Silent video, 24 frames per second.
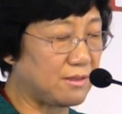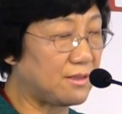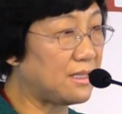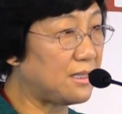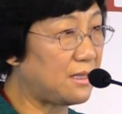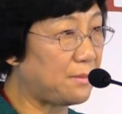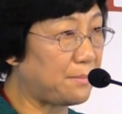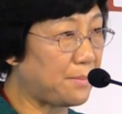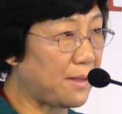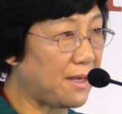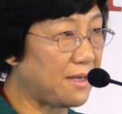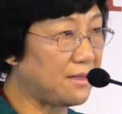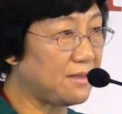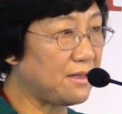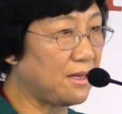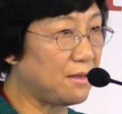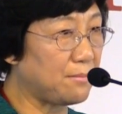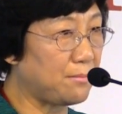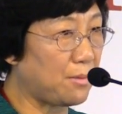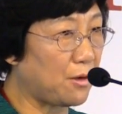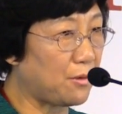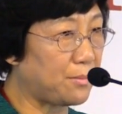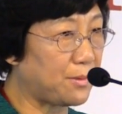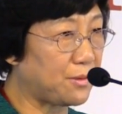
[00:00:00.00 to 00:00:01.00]
They depend
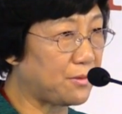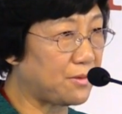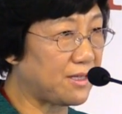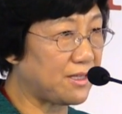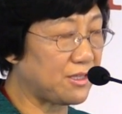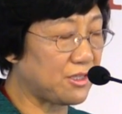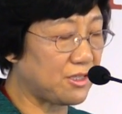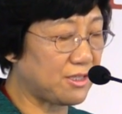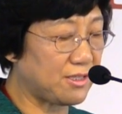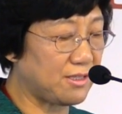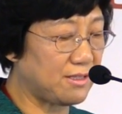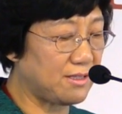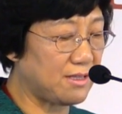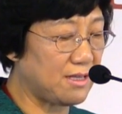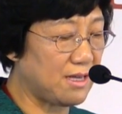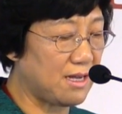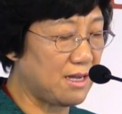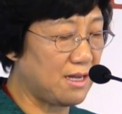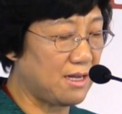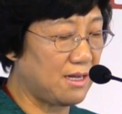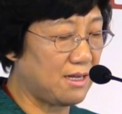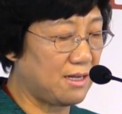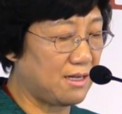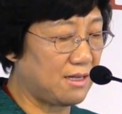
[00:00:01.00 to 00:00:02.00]
on population
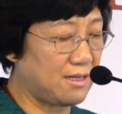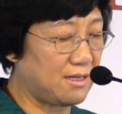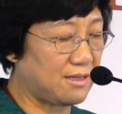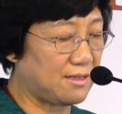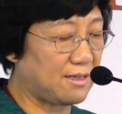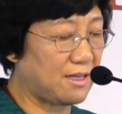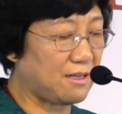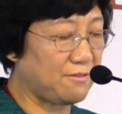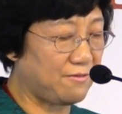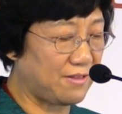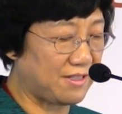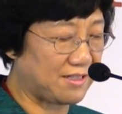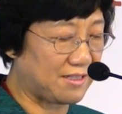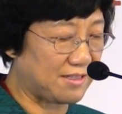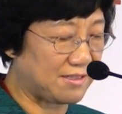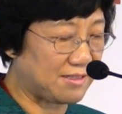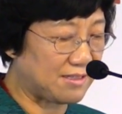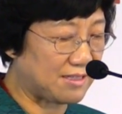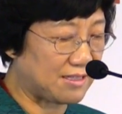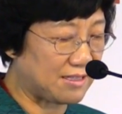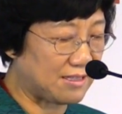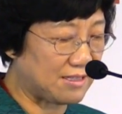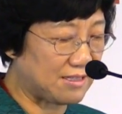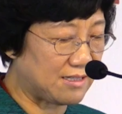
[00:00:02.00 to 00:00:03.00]

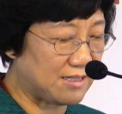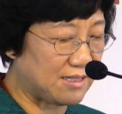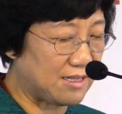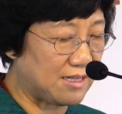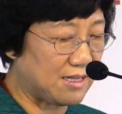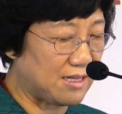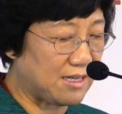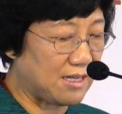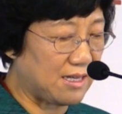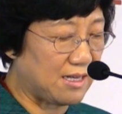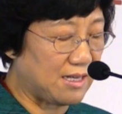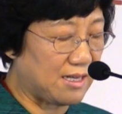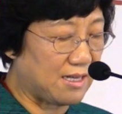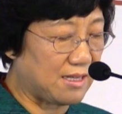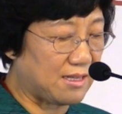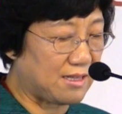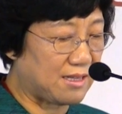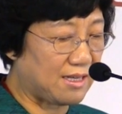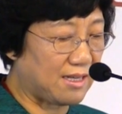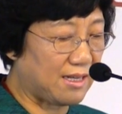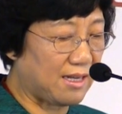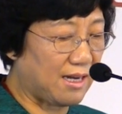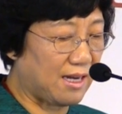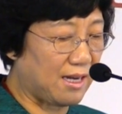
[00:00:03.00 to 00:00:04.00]
dividend.
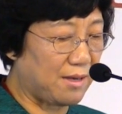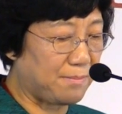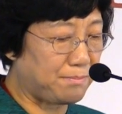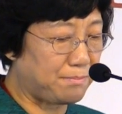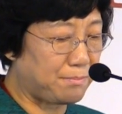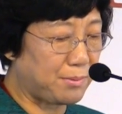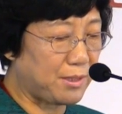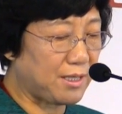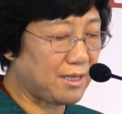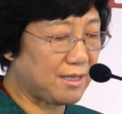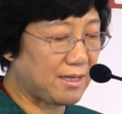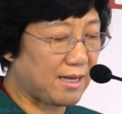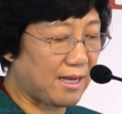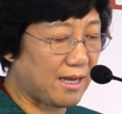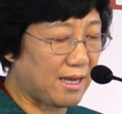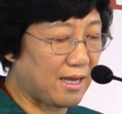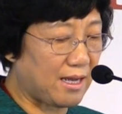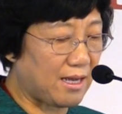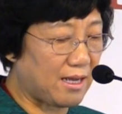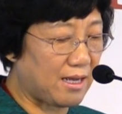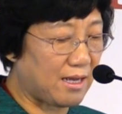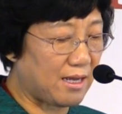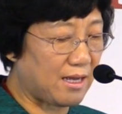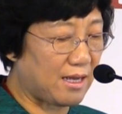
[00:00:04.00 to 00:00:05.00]
They are big
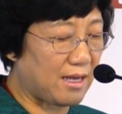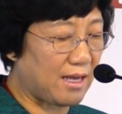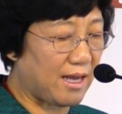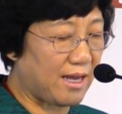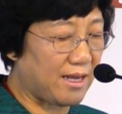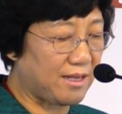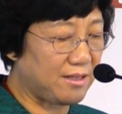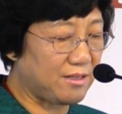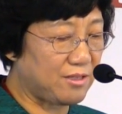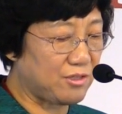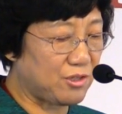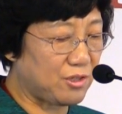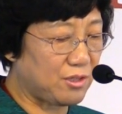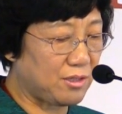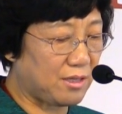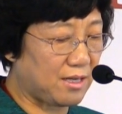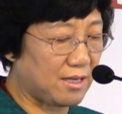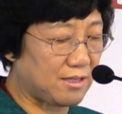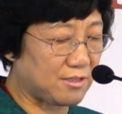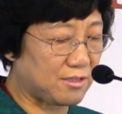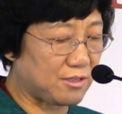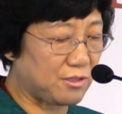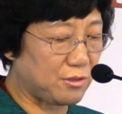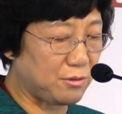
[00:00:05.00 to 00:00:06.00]
energy
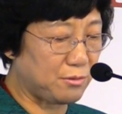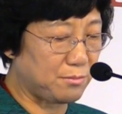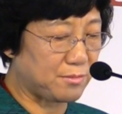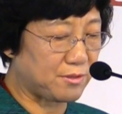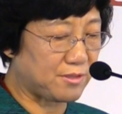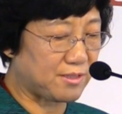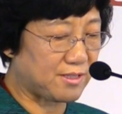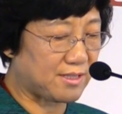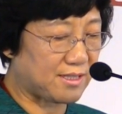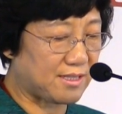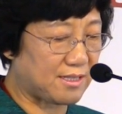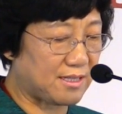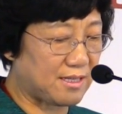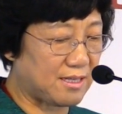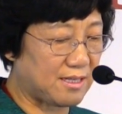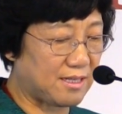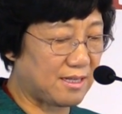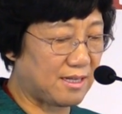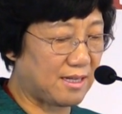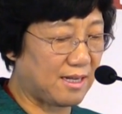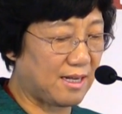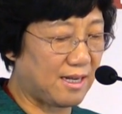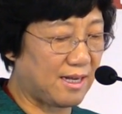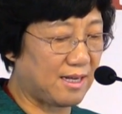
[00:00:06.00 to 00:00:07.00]
consumers,
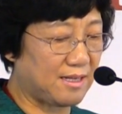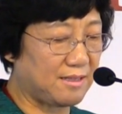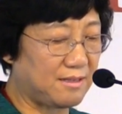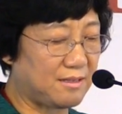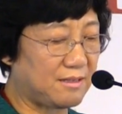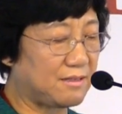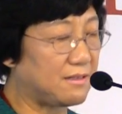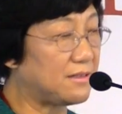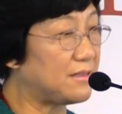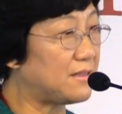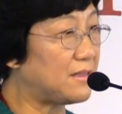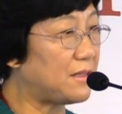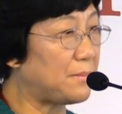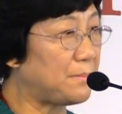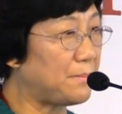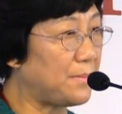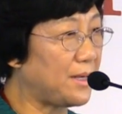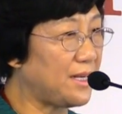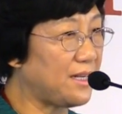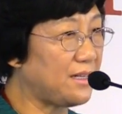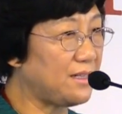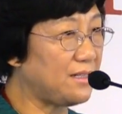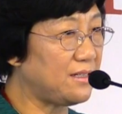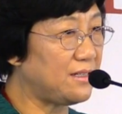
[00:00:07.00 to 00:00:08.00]
and the
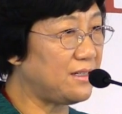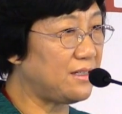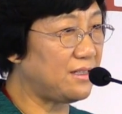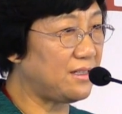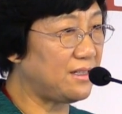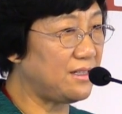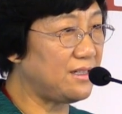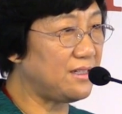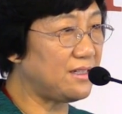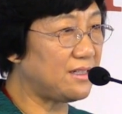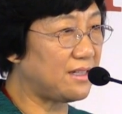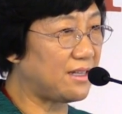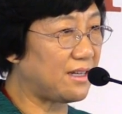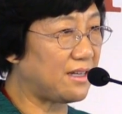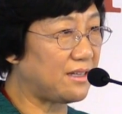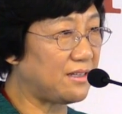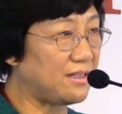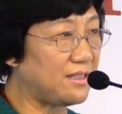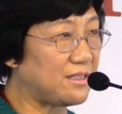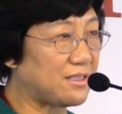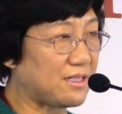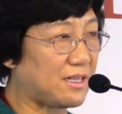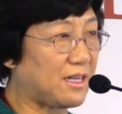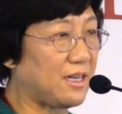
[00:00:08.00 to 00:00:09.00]
made in India
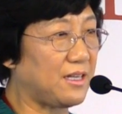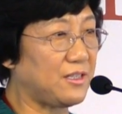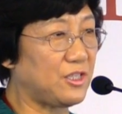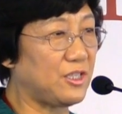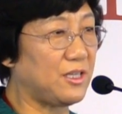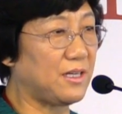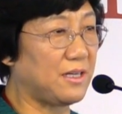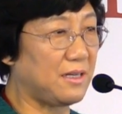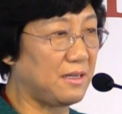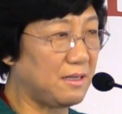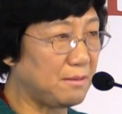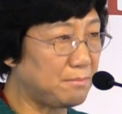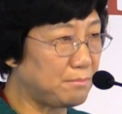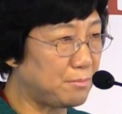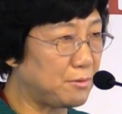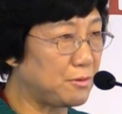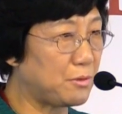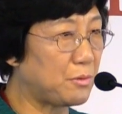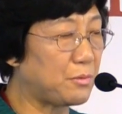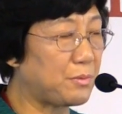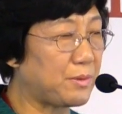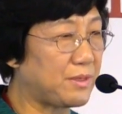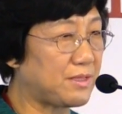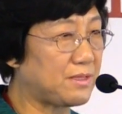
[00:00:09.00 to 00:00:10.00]
is catching up
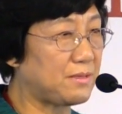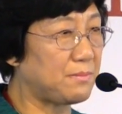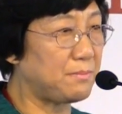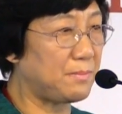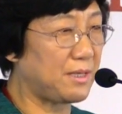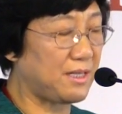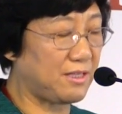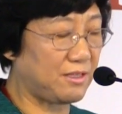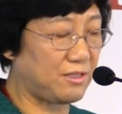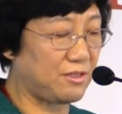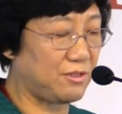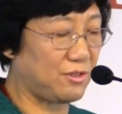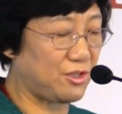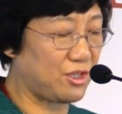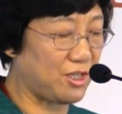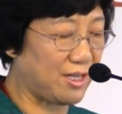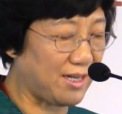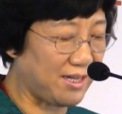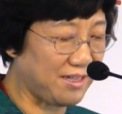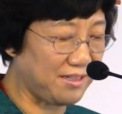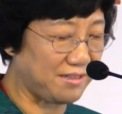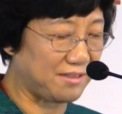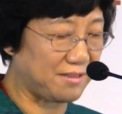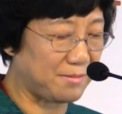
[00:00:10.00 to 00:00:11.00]
with made in
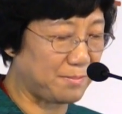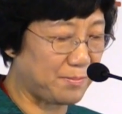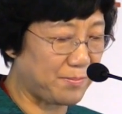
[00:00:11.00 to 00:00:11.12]
China.